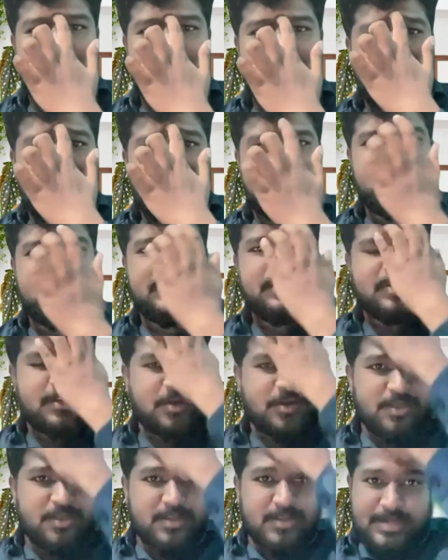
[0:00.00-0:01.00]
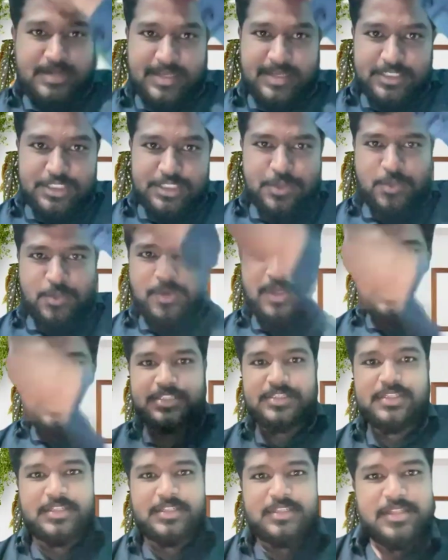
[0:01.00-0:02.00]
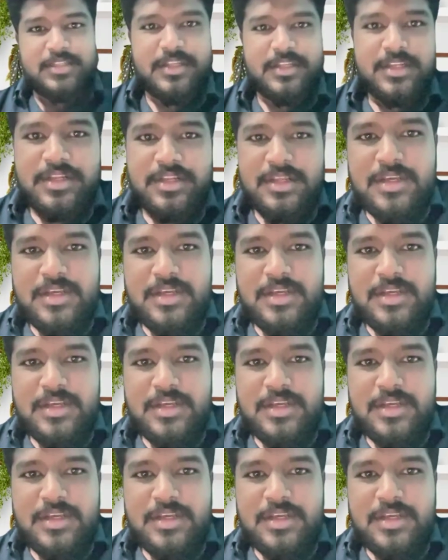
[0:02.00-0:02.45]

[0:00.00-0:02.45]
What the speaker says: All right. For the next question,